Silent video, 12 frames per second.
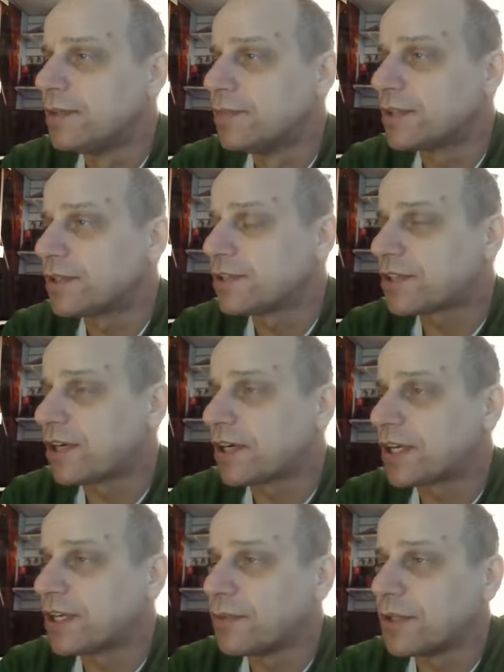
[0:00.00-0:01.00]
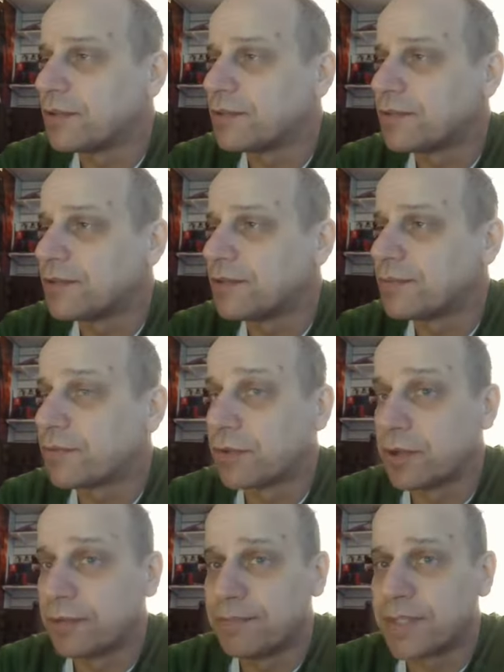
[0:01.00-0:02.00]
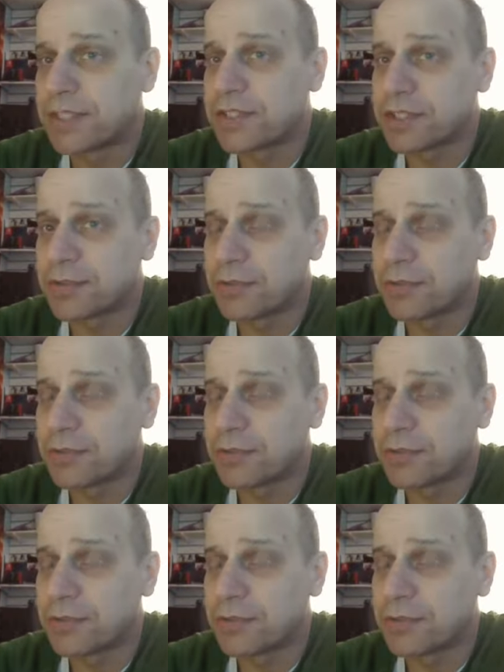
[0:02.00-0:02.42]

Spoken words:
But they're talking about, for a business,